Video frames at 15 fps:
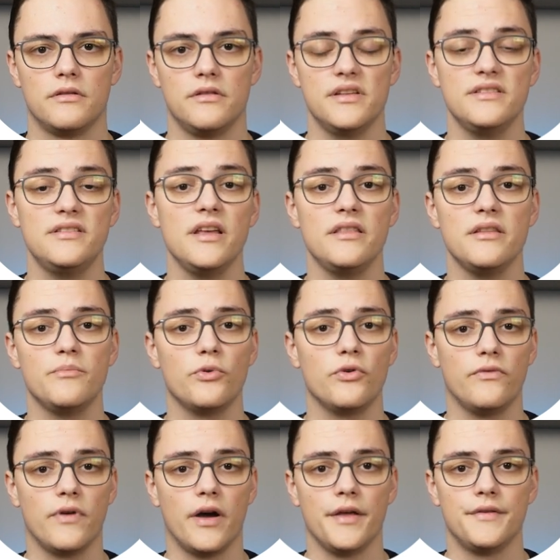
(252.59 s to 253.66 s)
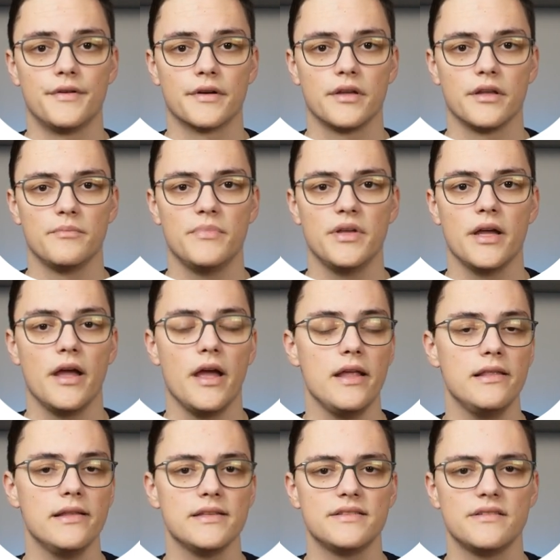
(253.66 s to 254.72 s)
This data provider can be a
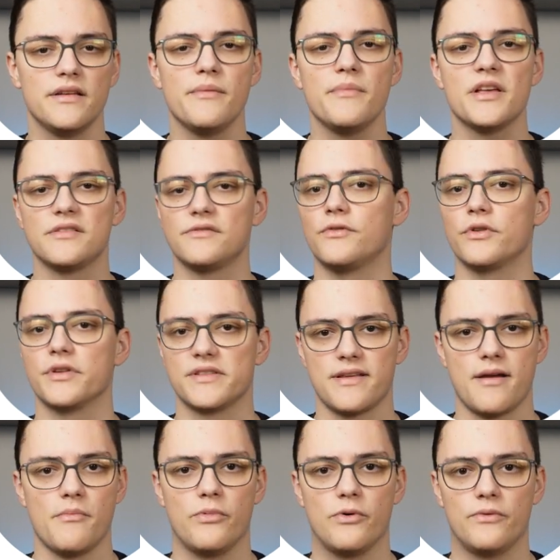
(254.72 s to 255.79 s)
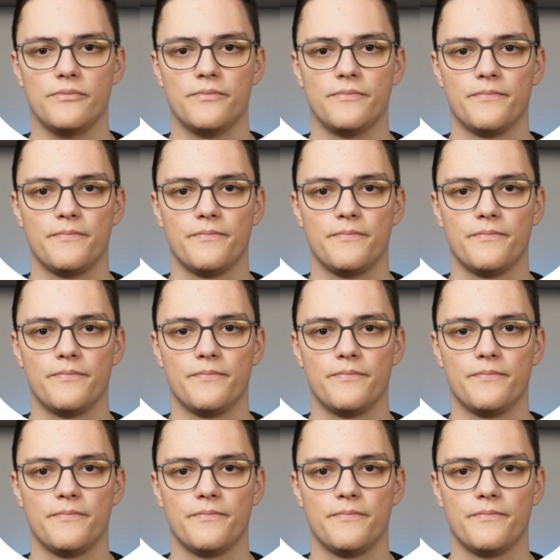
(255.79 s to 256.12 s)
headless CMS, for example.